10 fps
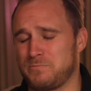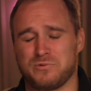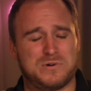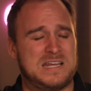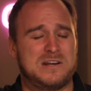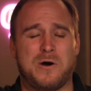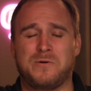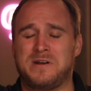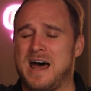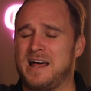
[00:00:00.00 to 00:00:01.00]

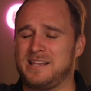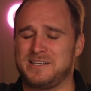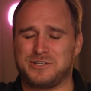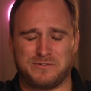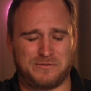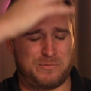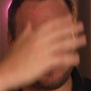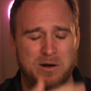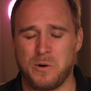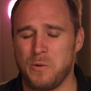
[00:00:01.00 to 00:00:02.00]
pre-known knowledge of
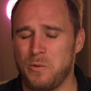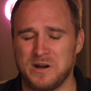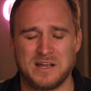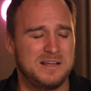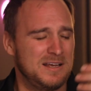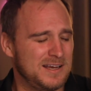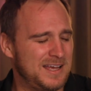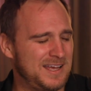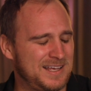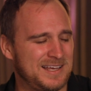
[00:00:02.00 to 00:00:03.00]
what
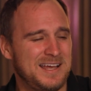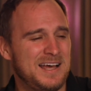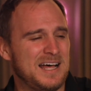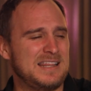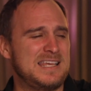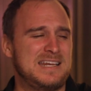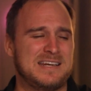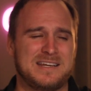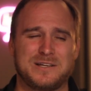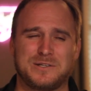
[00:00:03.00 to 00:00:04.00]
a lien
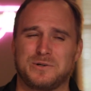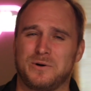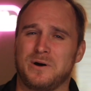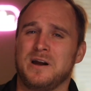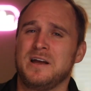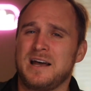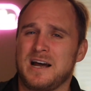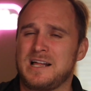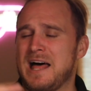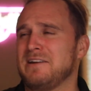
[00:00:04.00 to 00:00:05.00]
is, or a
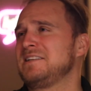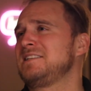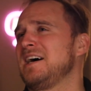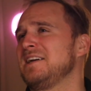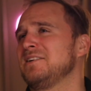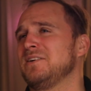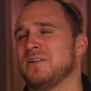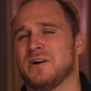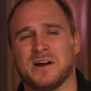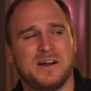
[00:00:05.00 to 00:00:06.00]
clouded title,
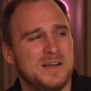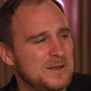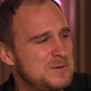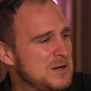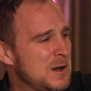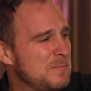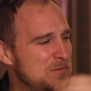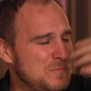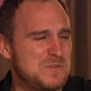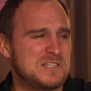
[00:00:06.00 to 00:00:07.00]
or,
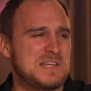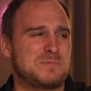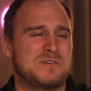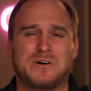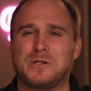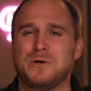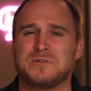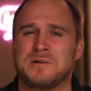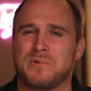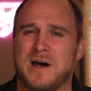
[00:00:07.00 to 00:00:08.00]
the steps of a
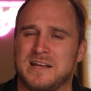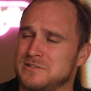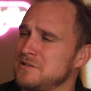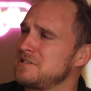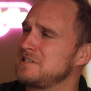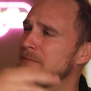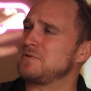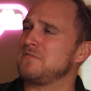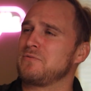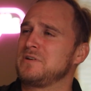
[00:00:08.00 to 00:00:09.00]
closing process, or the
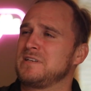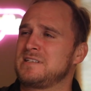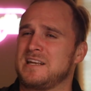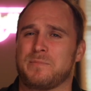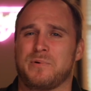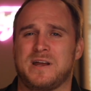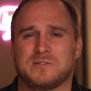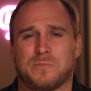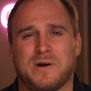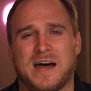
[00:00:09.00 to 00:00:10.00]
steps of a real estate
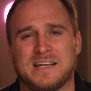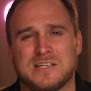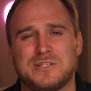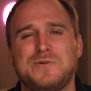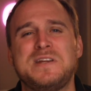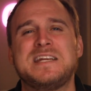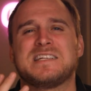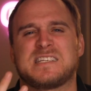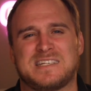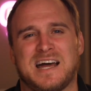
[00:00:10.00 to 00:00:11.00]
appraisal process. You need
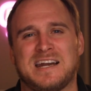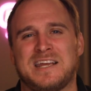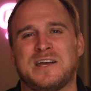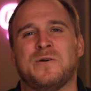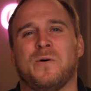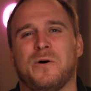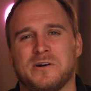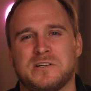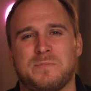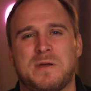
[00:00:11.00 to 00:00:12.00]
to study in
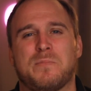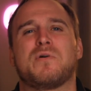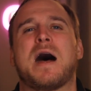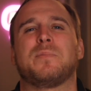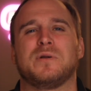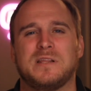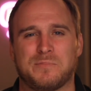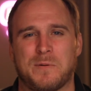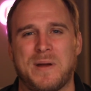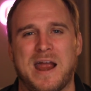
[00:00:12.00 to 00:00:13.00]
order to be properly
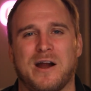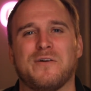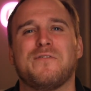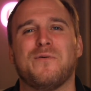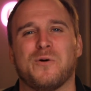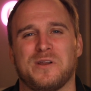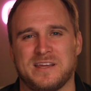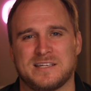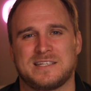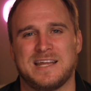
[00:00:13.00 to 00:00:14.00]
prepared for
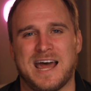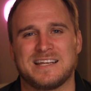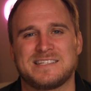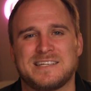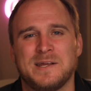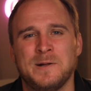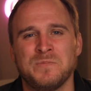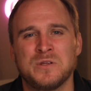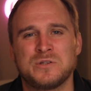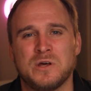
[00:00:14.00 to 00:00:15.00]
this test.
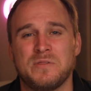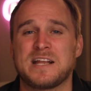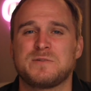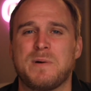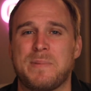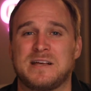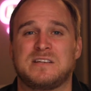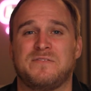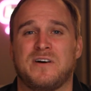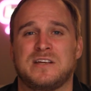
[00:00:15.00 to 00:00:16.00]
So that's my best
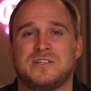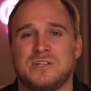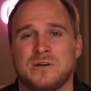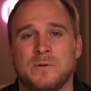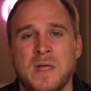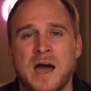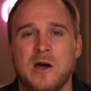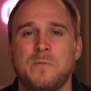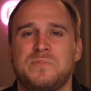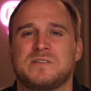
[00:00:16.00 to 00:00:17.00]
advice to you. I
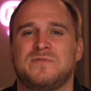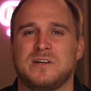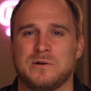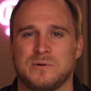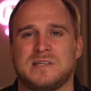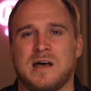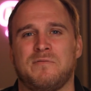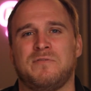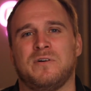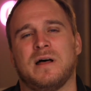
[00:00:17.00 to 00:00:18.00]
hope this video was
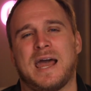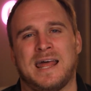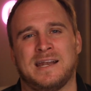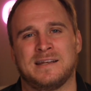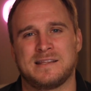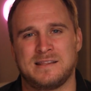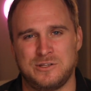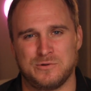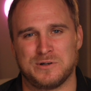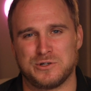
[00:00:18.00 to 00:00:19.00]
helpful and
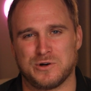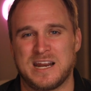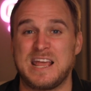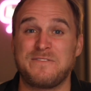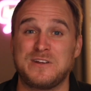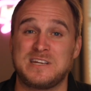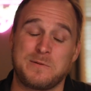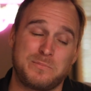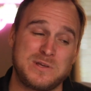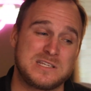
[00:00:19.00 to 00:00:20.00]
you enjoyed it. If you
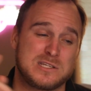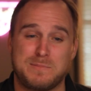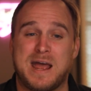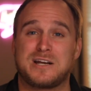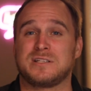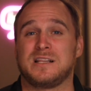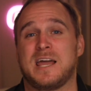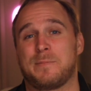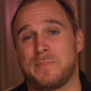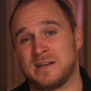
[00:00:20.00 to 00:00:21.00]
did, please smash the
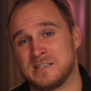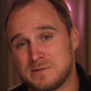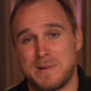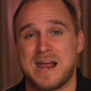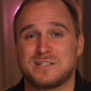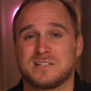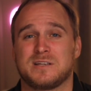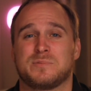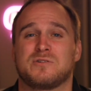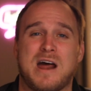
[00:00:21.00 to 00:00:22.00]
like button, smash the
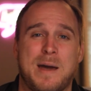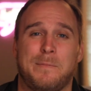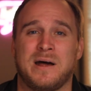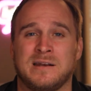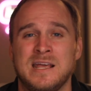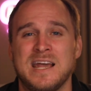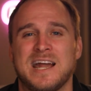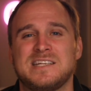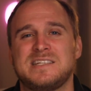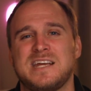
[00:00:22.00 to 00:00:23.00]
subscribe button,
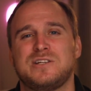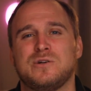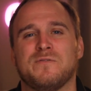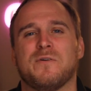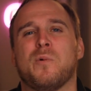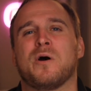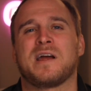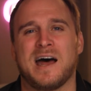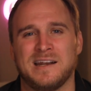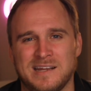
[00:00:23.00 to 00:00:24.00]
and stay tuned for more
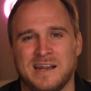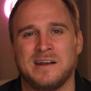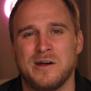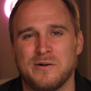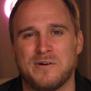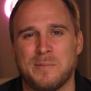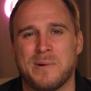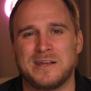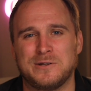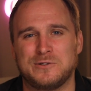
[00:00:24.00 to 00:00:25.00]
content from
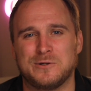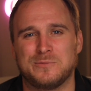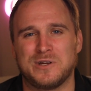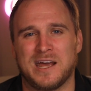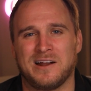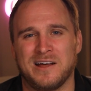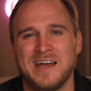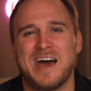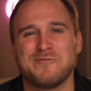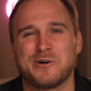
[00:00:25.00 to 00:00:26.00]
my YouTube channel.
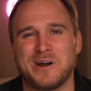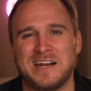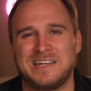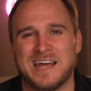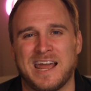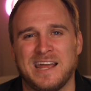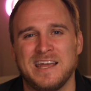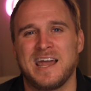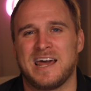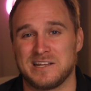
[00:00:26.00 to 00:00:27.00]
Have a great day,
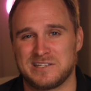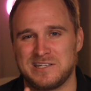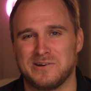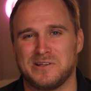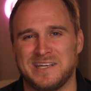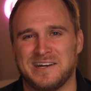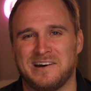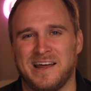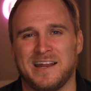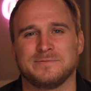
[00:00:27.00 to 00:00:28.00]
and I'll see you on the
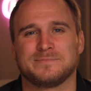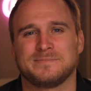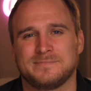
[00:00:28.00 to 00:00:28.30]
internet.